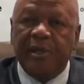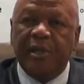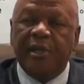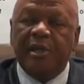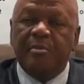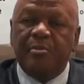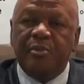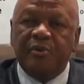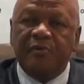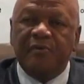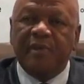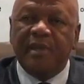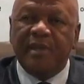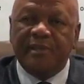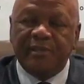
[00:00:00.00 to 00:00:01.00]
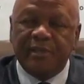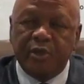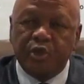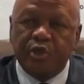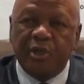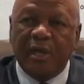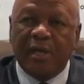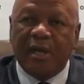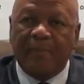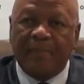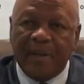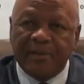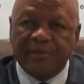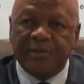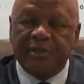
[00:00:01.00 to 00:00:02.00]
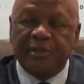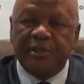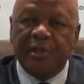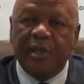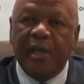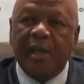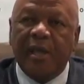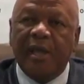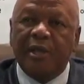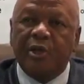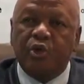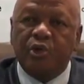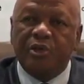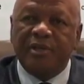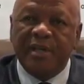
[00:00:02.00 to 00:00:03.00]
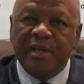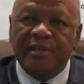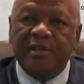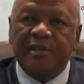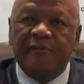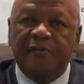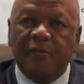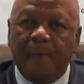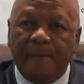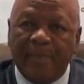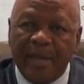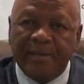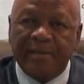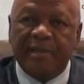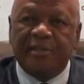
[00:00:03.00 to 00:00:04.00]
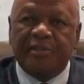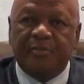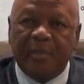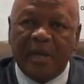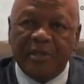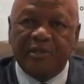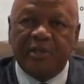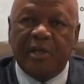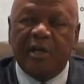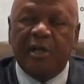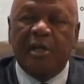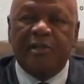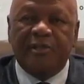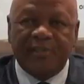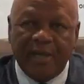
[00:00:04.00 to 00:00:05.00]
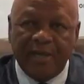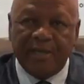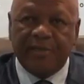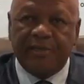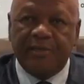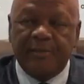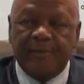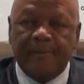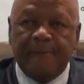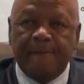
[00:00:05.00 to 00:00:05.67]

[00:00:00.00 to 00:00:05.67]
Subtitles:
improving institutional capacity and coordination for better spatial targeting.